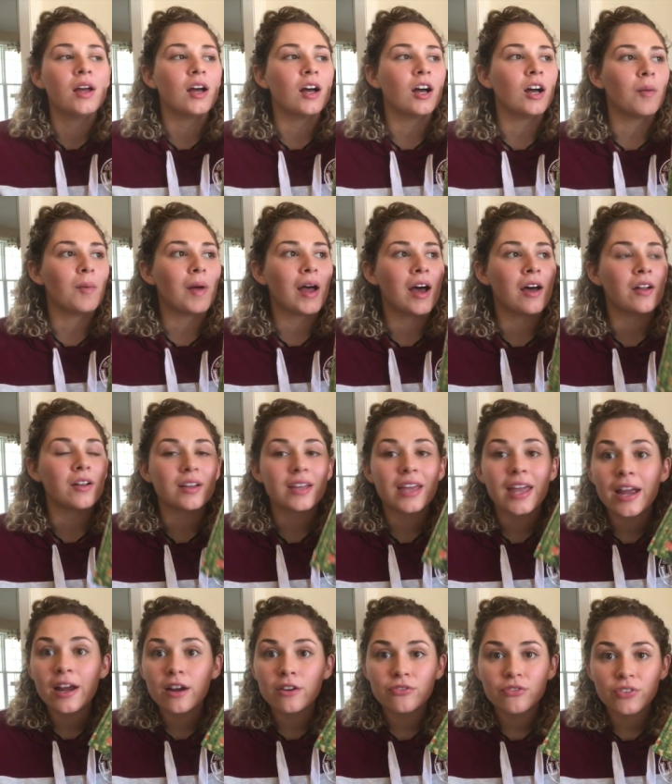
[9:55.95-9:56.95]
how to
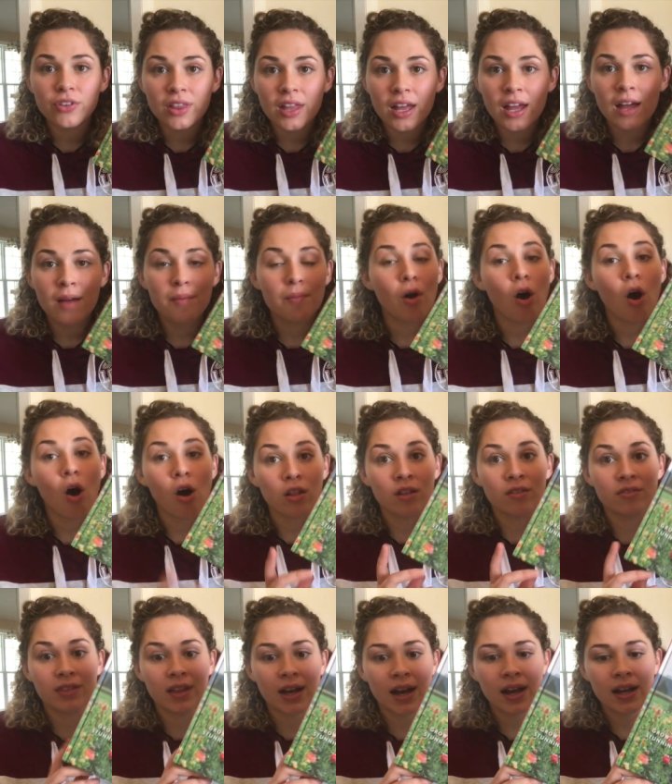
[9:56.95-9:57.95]
care for them, all
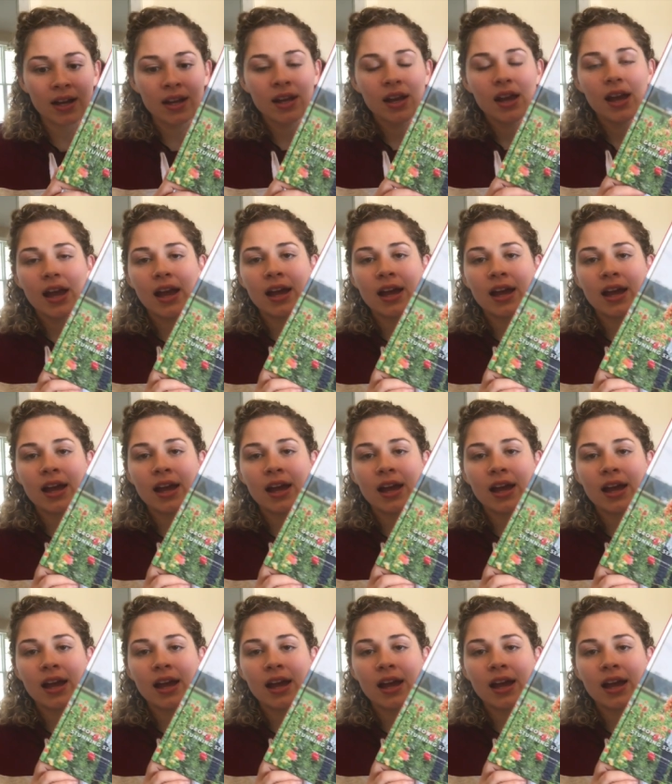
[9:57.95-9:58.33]
of that.